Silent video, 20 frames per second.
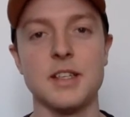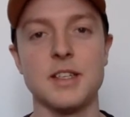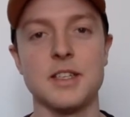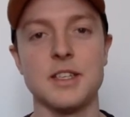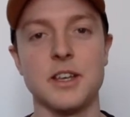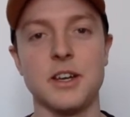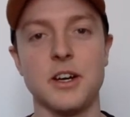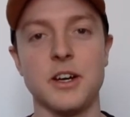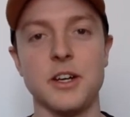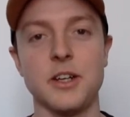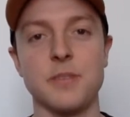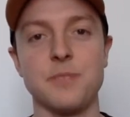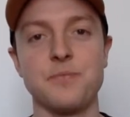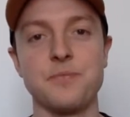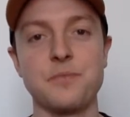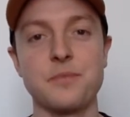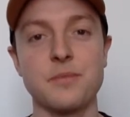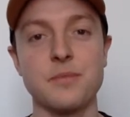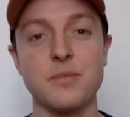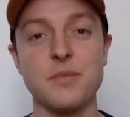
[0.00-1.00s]
So
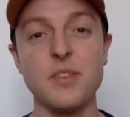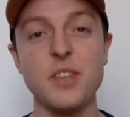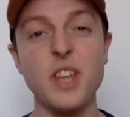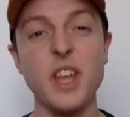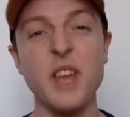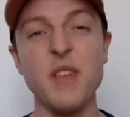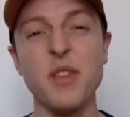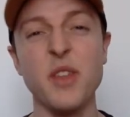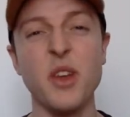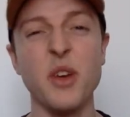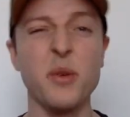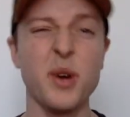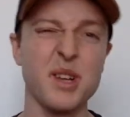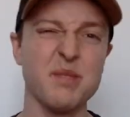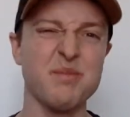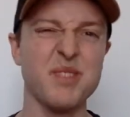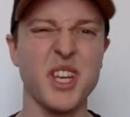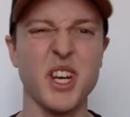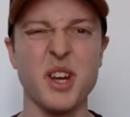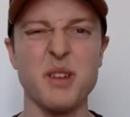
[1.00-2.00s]
even though
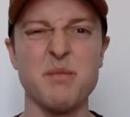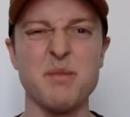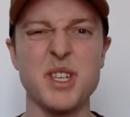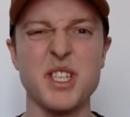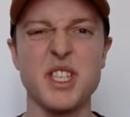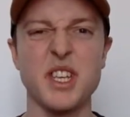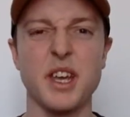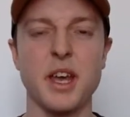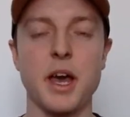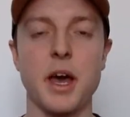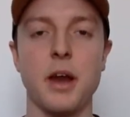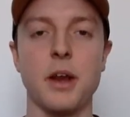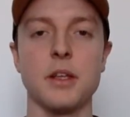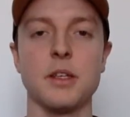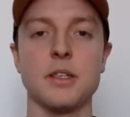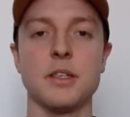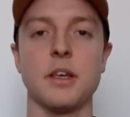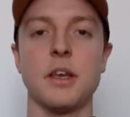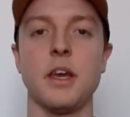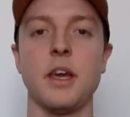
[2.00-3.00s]
we're, missing out on
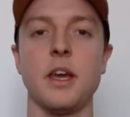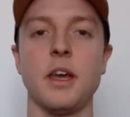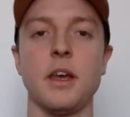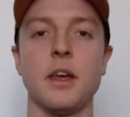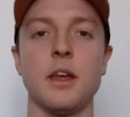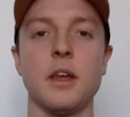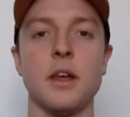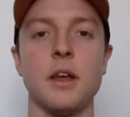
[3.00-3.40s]
seeing